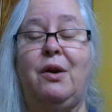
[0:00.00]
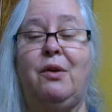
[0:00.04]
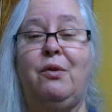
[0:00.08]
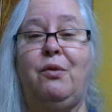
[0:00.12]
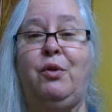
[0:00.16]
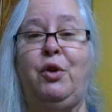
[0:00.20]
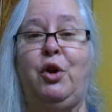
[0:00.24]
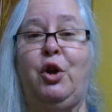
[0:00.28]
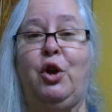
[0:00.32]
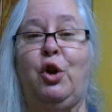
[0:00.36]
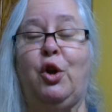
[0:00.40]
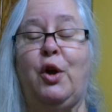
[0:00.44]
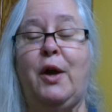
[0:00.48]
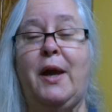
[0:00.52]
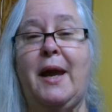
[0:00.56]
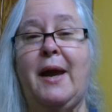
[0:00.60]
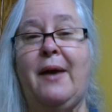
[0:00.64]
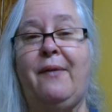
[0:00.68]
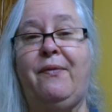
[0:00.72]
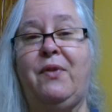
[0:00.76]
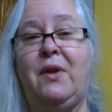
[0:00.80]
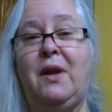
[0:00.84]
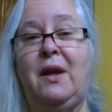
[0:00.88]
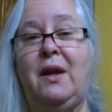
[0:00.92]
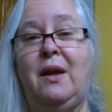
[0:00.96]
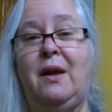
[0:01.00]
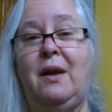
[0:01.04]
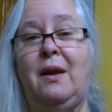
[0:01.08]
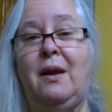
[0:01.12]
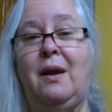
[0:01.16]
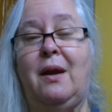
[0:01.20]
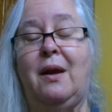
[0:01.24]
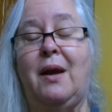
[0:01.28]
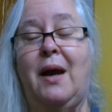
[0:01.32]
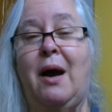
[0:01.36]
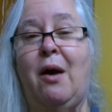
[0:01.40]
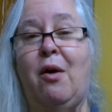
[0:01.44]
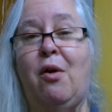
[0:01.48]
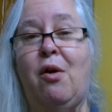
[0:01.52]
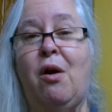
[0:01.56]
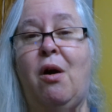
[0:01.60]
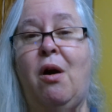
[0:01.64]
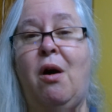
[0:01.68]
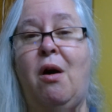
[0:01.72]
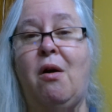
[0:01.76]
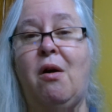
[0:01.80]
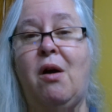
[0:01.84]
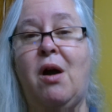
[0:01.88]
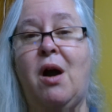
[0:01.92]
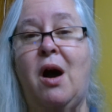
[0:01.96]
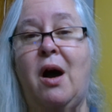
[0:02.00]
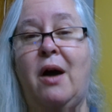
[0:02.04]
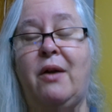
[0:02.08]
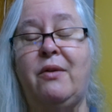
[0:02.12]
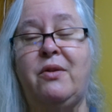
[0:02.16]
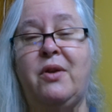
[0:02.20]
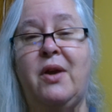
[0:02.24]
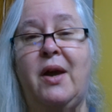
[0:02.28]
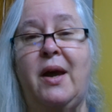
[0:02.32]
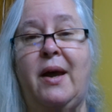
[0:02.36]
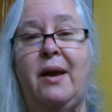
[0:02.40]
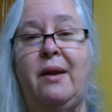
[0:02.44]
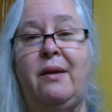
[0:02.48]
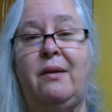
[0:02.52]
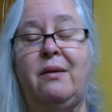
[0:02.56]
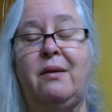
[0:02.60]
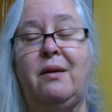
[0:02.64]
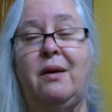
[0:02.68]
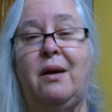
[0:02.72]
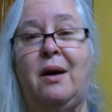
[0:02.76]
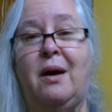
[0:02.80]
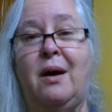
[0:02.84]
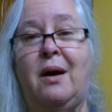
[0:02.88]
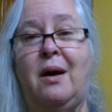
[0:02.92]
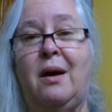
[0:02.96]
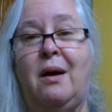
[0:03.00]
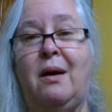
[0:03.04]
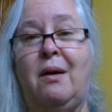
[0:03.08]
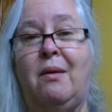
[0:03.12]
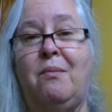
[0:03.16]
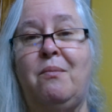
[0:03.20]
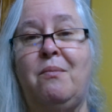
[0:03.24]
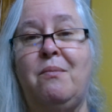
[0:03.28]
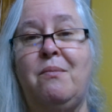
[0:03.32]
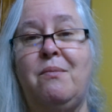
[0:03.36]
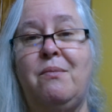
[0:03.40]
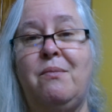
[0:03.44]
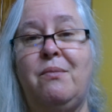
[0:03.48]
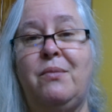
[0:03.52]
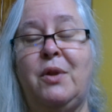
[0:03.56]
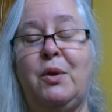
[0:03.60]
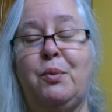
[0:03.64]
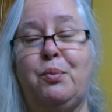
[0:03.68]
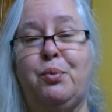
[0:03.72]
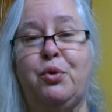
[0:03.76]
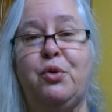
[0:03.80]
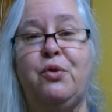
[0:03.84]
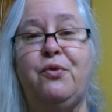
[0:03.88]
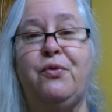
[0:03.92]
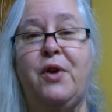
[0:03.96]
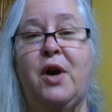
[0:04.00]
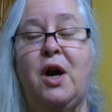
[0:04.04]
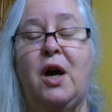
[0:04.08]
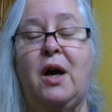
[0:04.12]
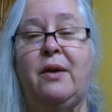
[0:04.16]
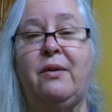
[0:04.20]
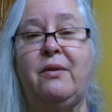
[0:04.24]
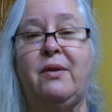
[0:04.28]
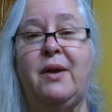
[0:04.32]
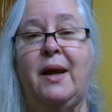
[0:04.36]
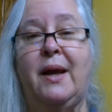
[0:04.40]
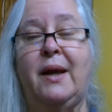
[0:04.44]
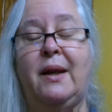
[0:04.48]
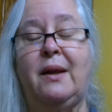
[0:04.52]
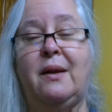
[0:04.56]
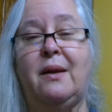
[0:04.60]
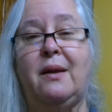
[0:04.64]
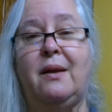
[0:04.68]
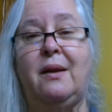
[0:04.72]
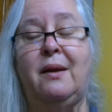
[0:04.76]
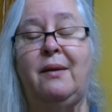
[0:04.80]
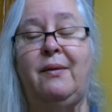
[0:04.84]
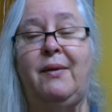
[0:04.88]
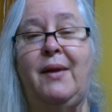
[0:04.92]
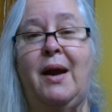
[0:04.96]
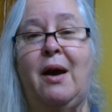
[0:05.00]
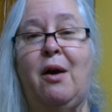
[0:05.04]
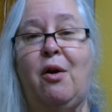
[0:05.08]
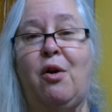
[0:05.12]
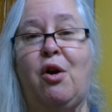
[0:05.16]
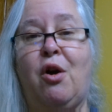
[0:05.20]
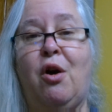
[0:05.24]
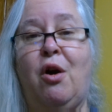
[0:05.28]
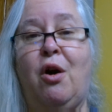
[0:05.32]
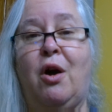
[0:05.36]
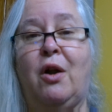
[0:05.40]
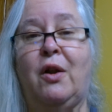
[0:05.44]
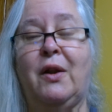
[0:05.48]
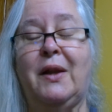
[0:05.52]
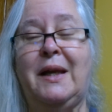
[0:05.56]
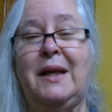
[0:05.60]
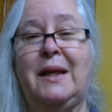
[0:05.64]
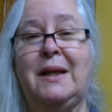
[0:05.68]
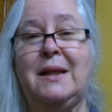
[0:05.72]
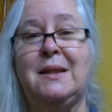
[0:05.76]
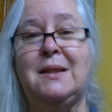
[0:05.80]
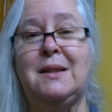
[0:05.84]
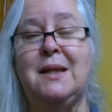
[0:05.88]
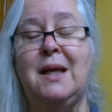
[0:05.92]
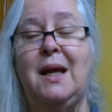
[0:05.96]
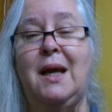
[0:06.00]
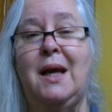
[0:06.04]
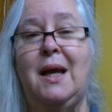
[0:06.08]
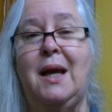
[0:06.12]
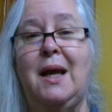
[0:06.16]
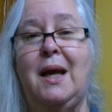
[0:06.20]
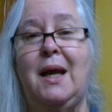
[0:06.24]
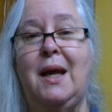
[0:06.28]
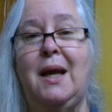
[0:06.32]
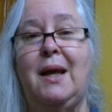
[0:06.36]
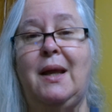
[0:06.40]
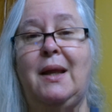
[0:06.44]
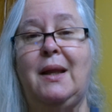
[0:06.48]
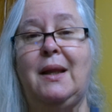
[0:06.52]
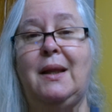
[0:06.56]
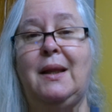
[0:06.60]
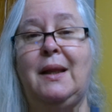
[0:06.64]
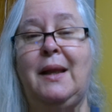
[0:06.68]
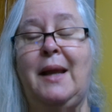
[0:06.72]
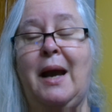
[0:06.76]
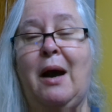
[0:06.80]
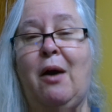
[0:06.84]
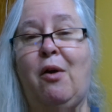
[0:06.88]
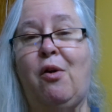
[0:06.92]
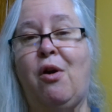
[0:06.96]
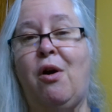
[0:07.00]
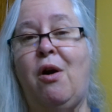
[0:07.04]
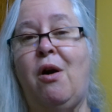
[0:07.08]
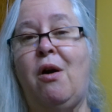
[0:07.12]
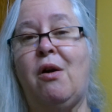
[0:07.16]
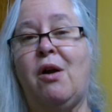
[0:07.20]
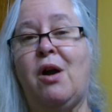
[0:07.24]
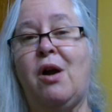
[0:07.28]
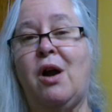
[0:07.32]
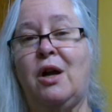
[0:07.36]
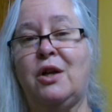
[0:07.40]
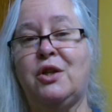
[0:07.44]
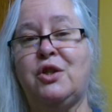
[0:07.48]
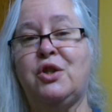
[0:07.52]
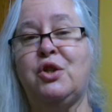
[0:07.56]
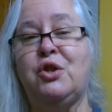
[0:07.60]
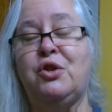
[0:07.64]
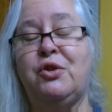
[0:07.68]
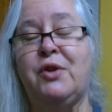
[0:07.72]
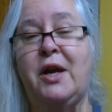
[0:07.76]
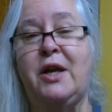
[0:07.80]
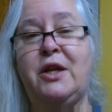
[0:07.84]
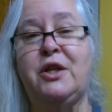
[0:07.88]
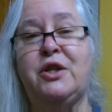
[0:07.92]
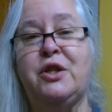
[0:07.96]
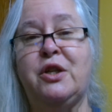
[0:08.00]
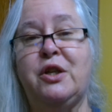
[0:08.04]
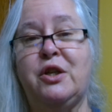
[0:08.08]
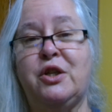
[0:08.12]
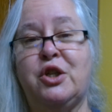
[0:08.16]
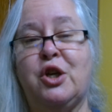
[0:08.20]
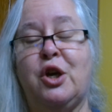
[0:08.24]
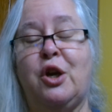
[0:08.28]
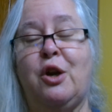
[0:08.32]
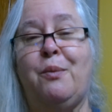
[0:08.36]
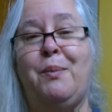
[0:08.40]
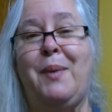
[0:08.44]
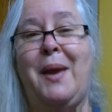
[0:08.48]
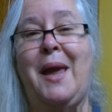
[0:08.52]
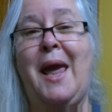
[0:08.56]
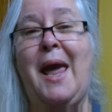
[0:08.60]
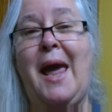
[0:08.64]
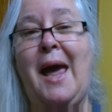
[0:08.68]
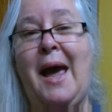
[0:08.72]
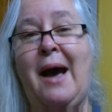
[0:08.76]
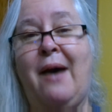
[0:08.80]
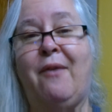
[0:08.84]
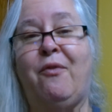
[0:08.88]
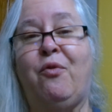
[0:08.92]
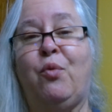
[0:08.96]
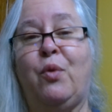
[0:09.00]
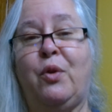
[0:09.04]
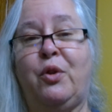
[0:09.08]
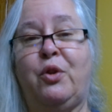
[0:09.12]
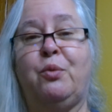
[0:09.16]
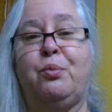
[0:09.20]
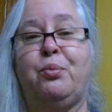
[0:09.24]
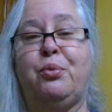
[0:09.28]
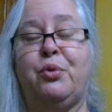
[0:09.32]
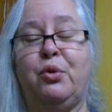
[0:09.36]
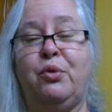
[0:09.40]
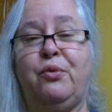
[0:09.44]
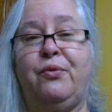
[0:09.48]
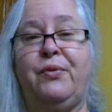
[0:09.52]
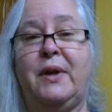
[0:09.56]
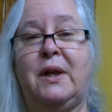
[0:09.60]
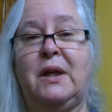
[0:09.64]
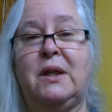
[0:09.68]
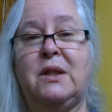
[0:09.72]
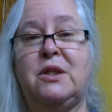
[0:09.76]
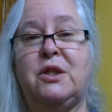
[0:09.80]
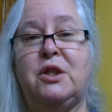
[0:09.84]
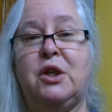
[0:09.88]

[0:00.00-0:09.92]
When you look at the alcohol content, the proof content in the alcohol, the alcohol concentration is going to be half what the proof is.